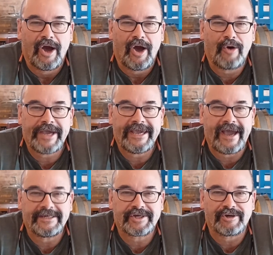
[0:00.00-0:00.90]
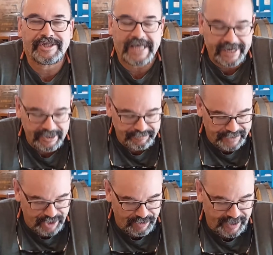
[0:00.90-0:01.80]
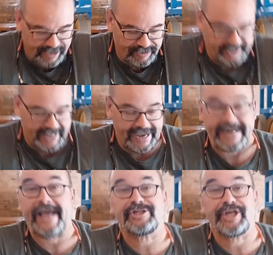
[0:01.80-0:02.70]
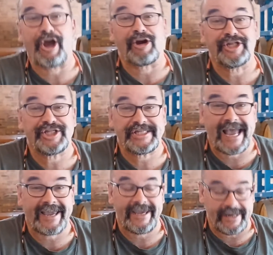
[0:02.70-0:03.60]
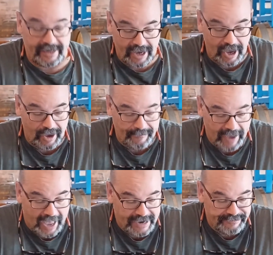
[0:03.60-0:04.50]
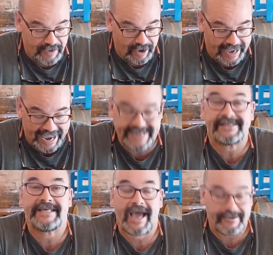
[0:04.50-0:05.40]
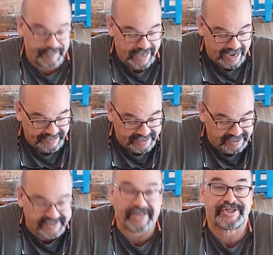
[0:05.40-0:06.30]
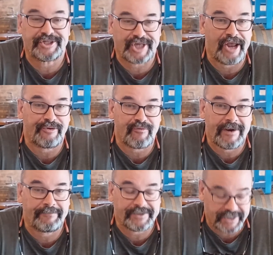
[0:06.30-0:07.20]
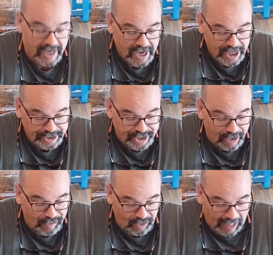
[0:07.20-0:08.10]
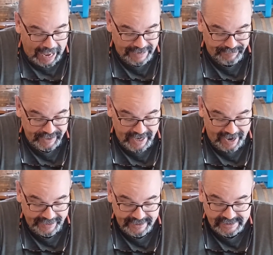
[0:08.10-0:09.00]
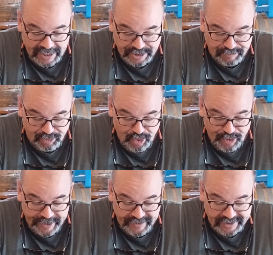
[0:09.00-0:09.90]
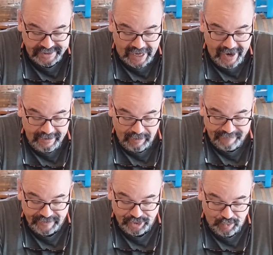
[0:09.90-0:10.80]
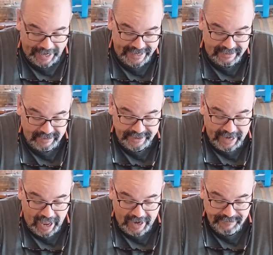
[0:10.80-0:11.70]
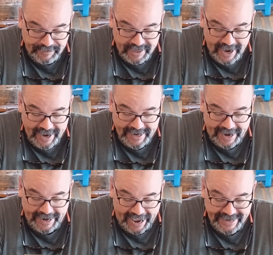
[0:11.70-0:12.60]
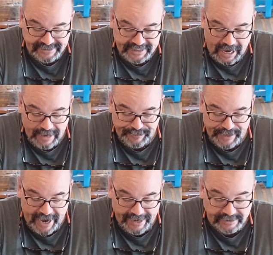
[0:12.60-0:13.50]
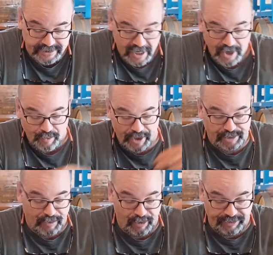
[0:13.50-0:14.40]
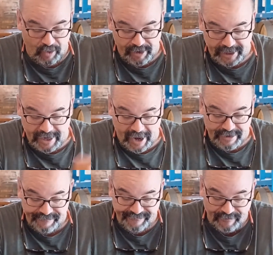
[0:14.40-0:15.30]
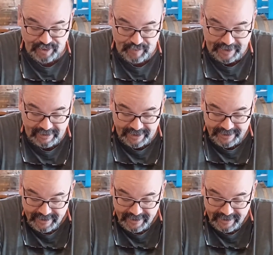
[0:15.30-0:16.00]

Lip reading: Okay, guys, our second beer here today, and actually our second hazy IPA. This is the Sunrips Double IPA. It says brewed in the style of the New England IPA and hazy IPAs, which both Lori and I are from New England.